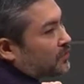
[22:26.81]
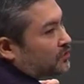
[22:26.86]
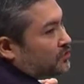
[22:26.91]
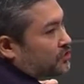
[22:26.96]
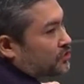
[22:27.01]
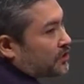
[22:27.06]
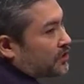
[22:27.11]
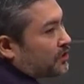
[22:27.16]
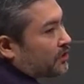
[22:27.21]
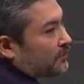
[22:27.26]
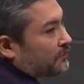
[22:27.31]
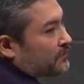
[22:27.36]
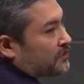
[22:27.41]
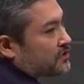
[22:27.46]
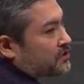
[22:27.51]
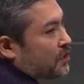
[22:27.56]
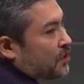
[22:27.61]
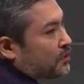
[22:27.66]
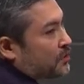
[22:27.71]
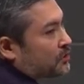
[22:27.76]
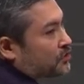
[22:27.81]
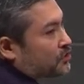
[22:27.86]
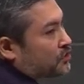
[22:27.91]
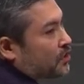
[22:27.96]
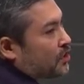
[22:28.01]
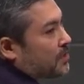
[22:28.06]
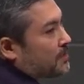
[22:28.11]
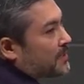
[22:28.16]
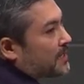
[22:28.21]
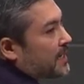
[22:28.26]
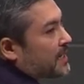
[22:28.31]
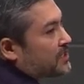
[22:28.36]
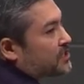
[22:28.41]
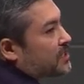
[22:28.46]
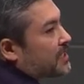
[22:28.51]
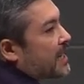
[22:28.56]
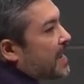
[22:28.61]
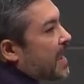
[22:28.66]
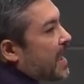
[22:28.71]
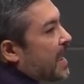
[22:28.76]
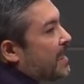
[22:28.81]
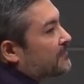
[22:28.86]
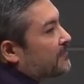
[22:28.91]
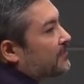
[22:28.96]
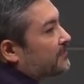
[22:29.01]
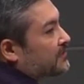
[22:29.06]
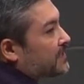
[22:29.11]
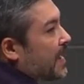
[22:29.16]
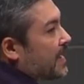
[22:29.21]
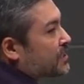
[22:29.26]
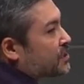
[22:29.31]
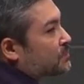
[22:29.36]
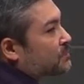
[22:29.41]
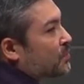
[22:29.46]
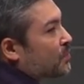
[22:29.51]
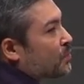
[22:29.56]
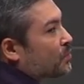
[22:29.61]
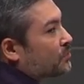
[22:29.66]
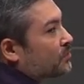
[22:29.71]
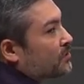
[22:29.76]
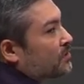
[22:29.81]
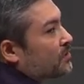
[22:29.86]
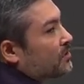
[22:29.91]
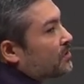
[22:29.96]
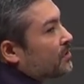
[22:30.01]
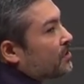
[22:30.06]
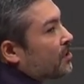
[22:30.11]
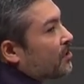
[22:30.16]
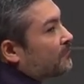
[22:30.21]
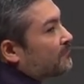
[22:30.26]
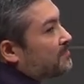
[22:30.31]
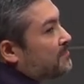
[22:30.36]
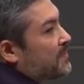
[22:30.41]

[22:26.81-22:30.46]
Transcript: triggered off a Sonar job and actually have a dashboard of